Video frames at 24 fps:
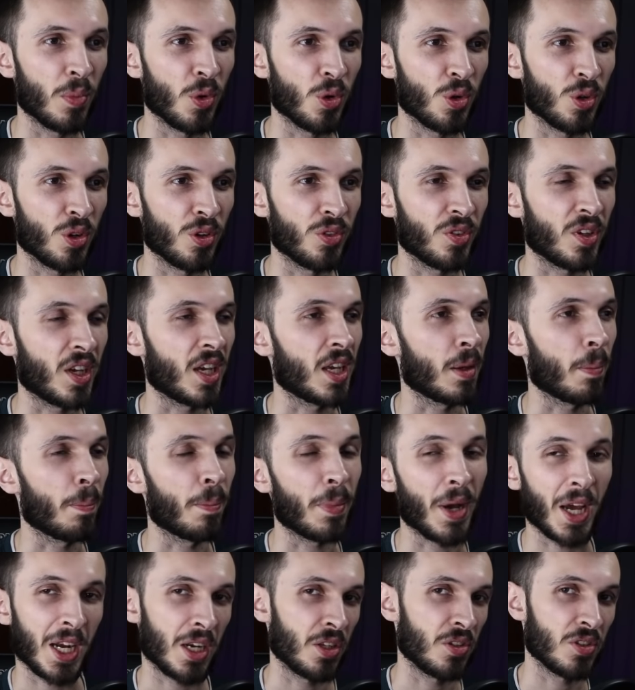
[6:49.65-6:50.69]
more of a
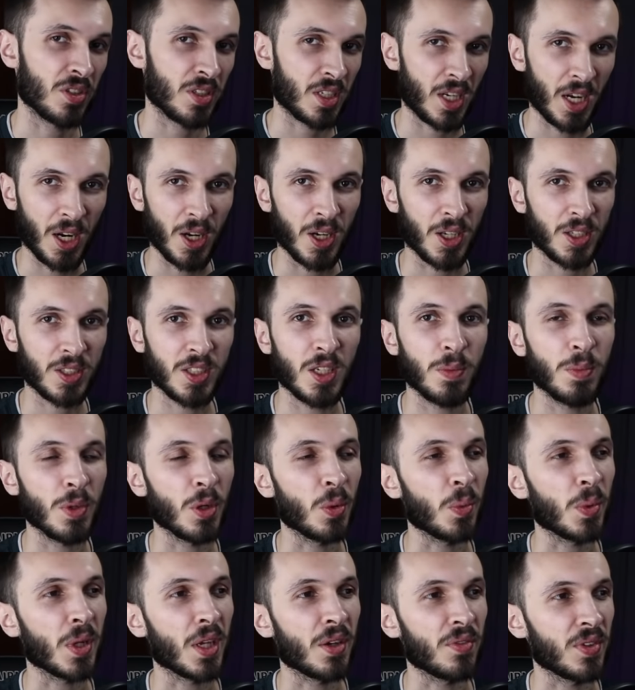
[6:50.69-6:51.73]
balanced character,
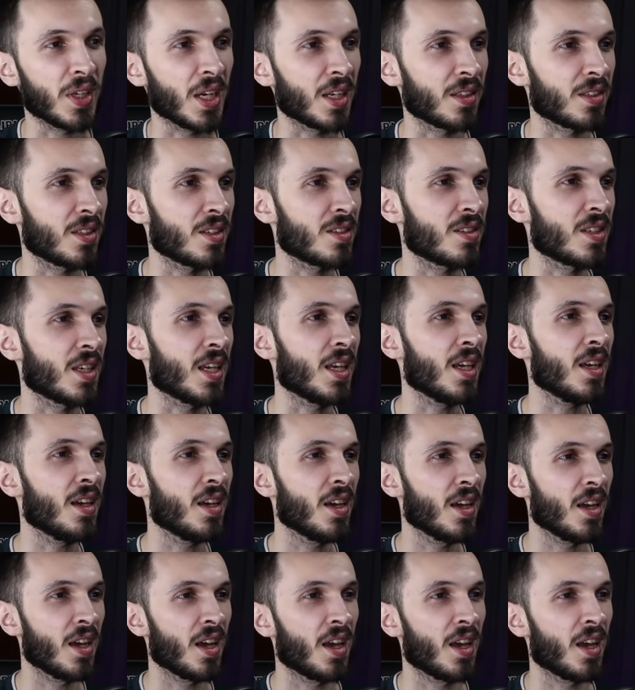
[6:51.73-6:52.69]
but we have yet to see.